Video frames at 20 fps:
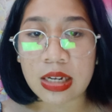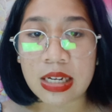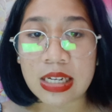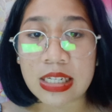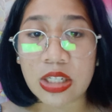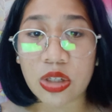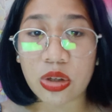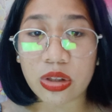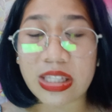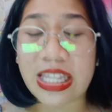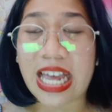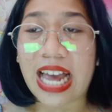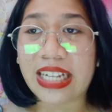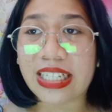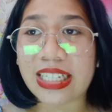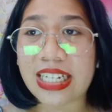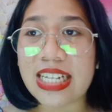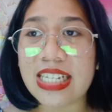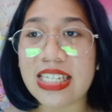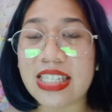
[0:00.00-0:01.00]
So that
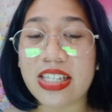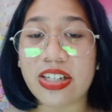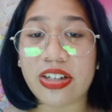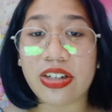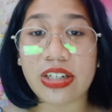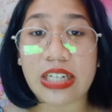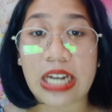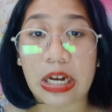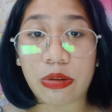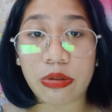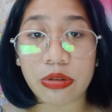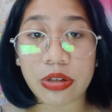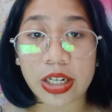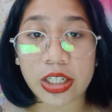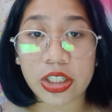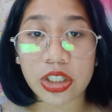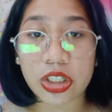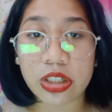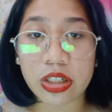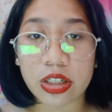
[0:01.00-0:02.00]
is the
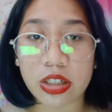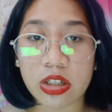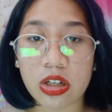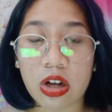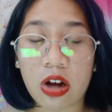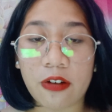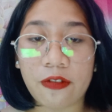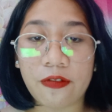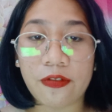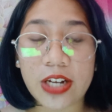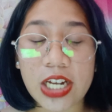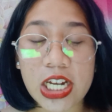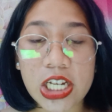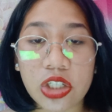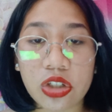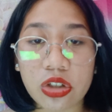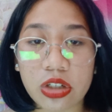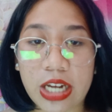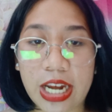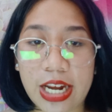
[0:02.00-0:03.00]
connection of
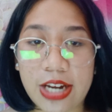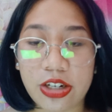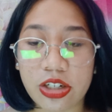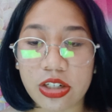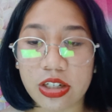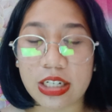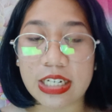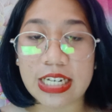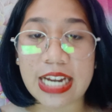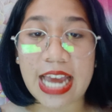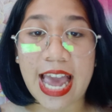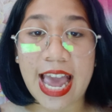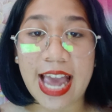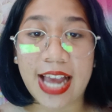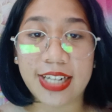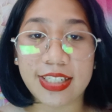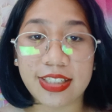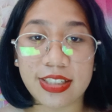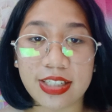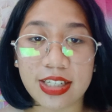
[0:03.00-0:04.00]
education
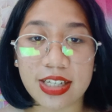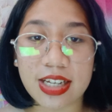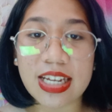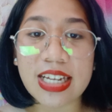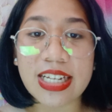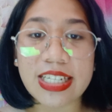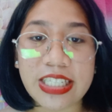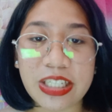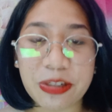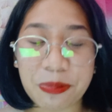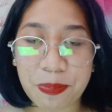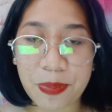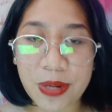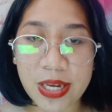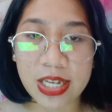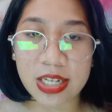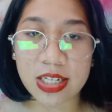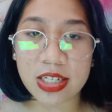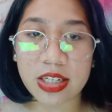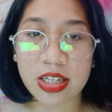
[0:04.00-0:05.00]
and the
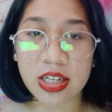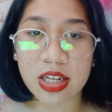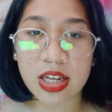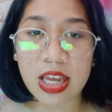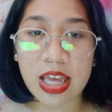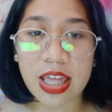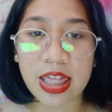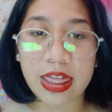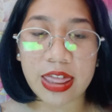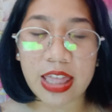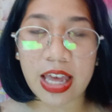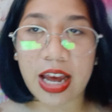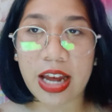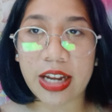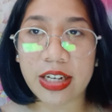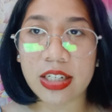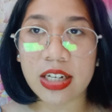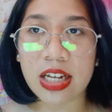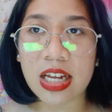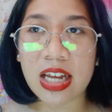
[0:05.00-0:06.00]
peace that
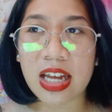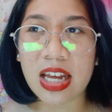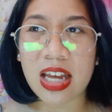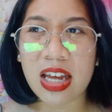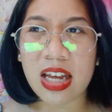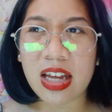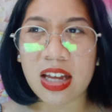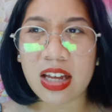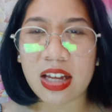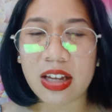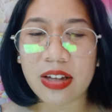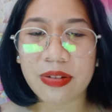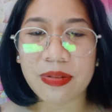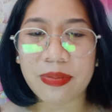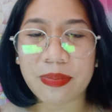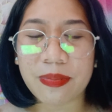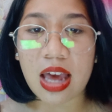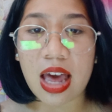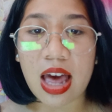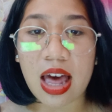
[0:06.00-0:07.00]

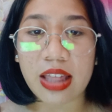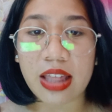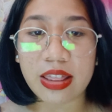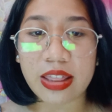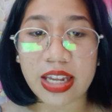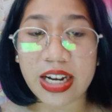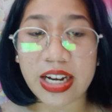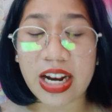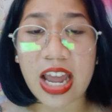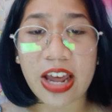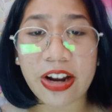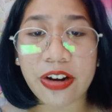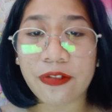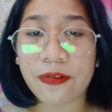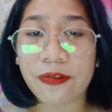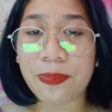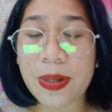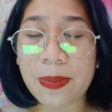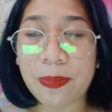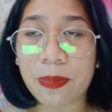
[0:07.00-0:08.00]
a lot
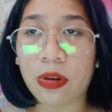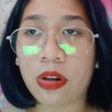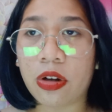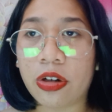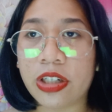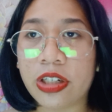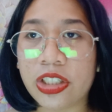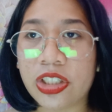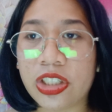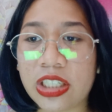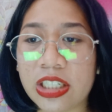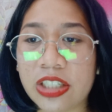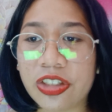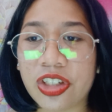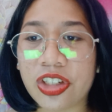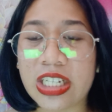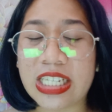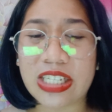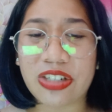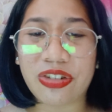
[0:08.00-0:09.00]
of people or the
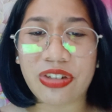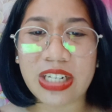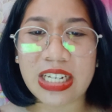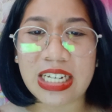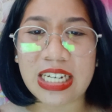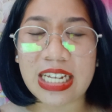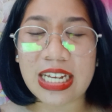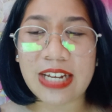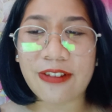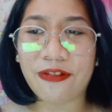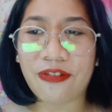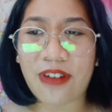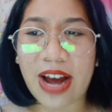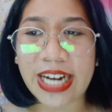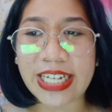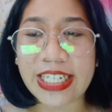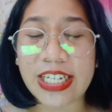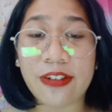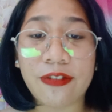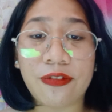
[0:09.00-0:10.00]
children is really
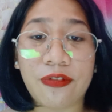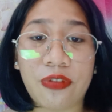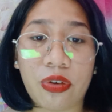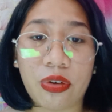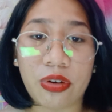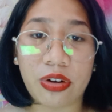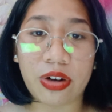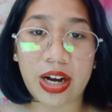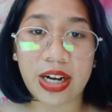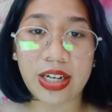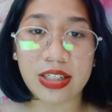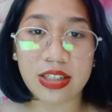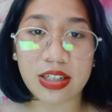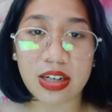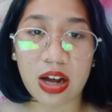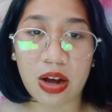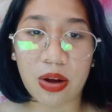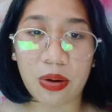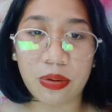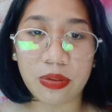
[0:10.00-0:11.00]
fighting for right
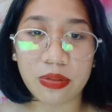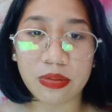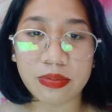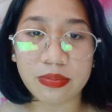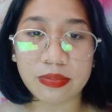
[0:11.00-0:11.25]
now.